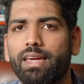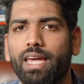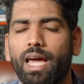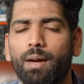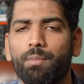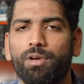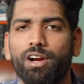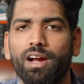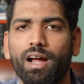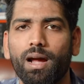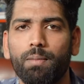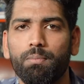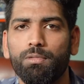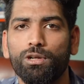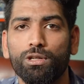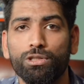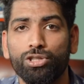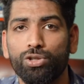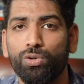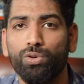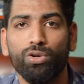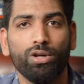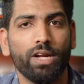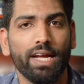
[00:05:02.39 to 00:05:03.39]
the camera app to
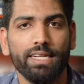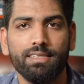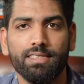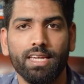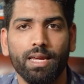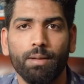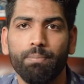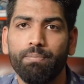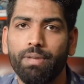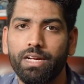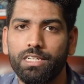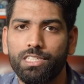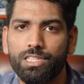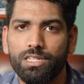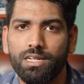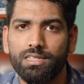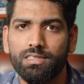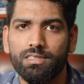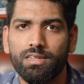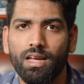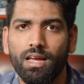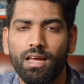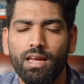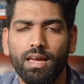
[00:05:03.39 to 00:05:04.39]
shoot Nightscape
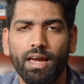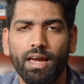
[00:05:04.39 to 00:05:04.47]
pictures,